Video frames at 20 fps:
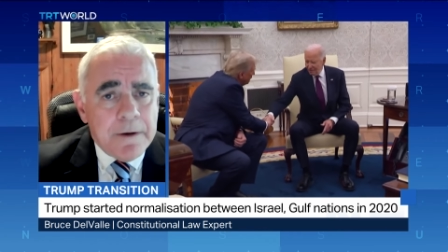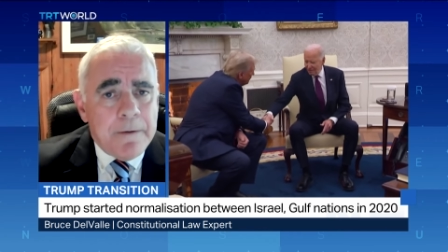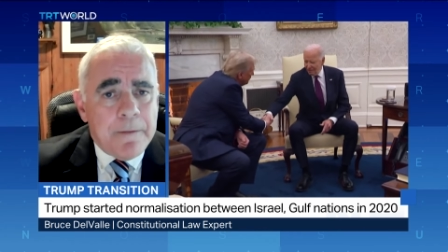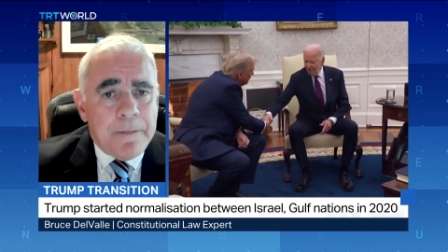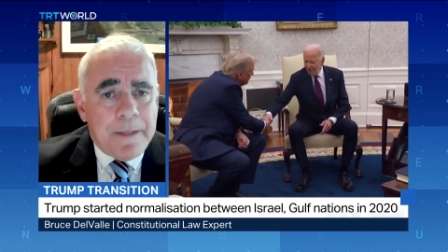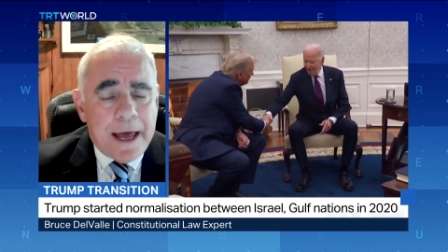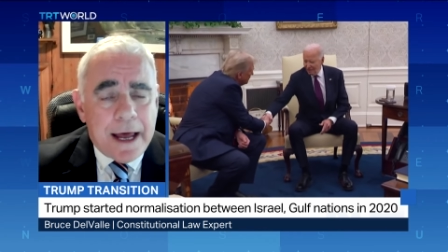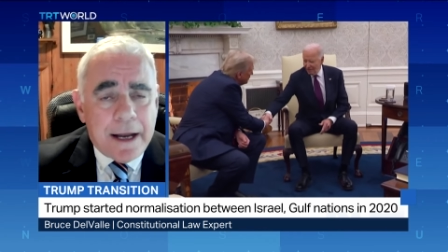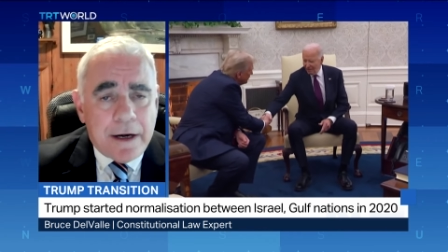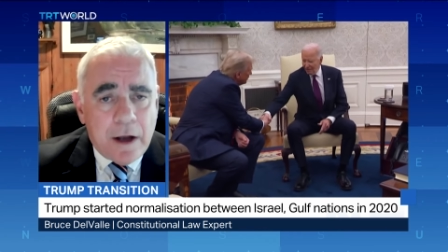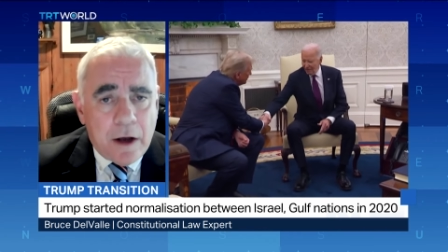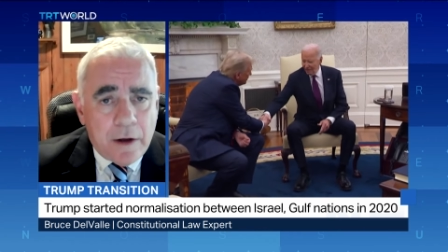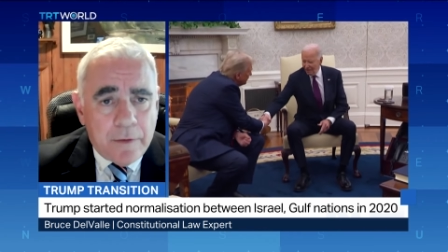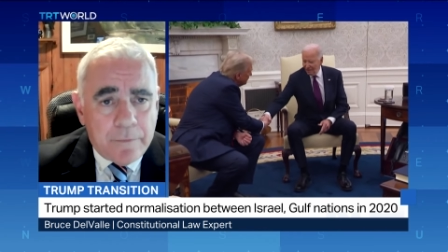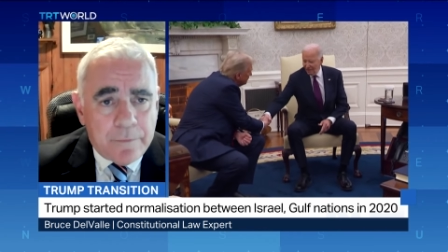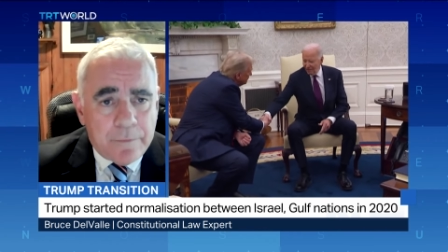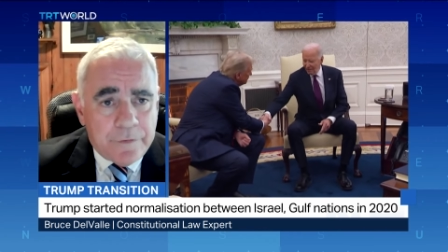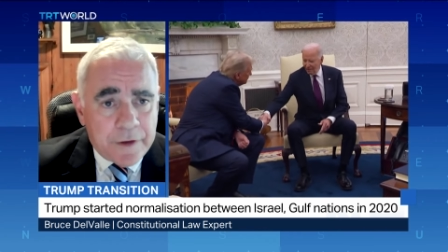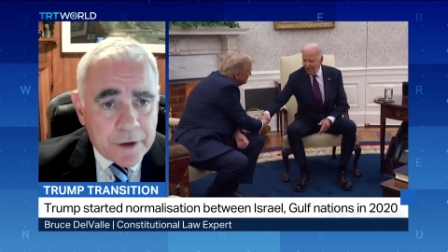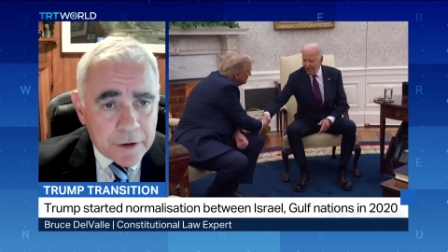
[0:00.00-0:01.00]
that
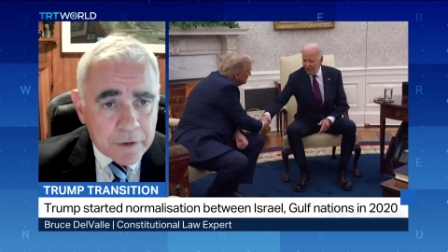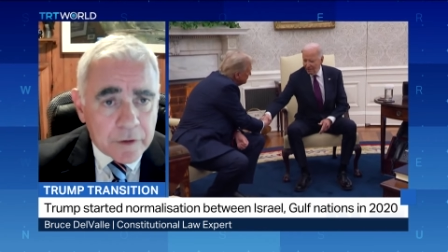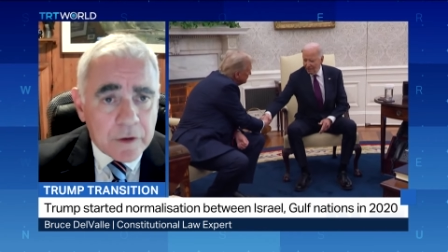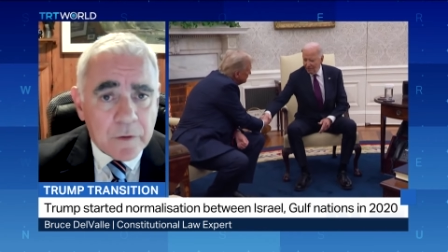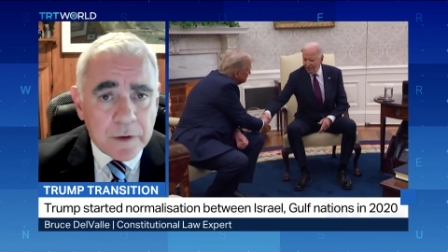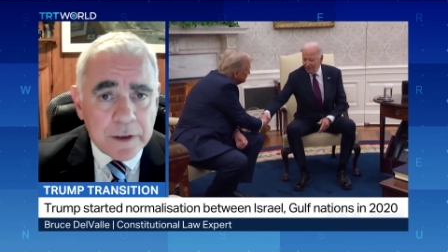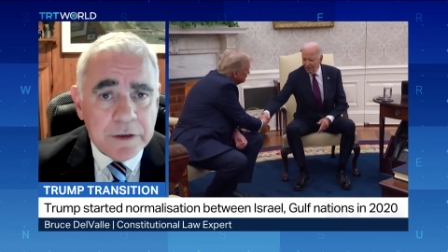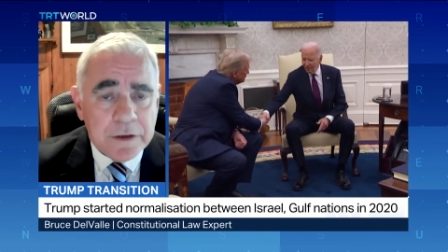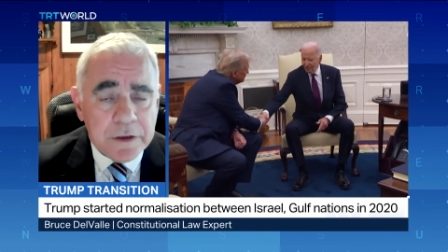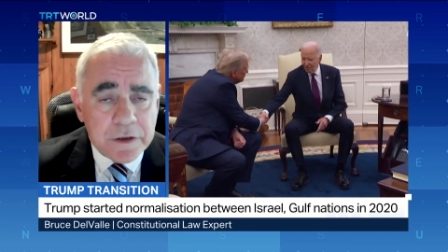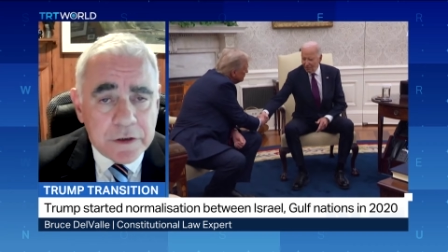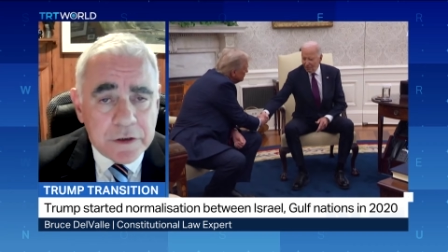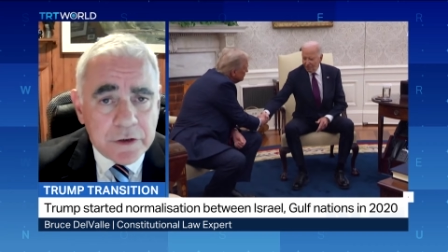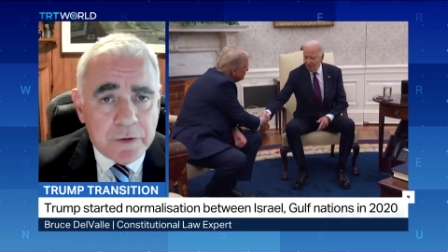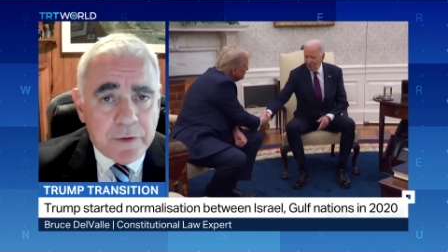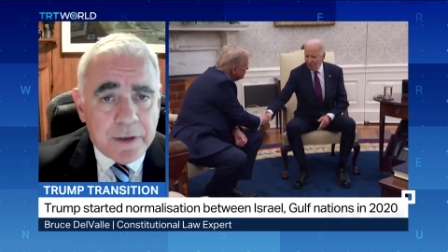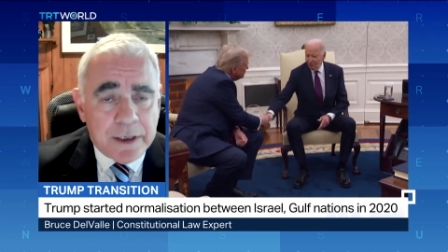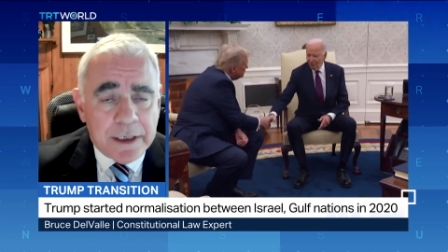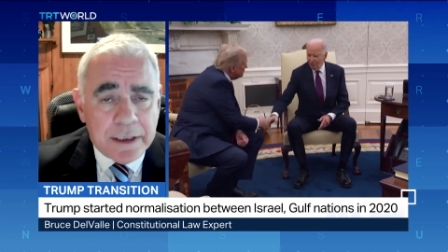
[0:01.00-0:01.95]
they're going to do.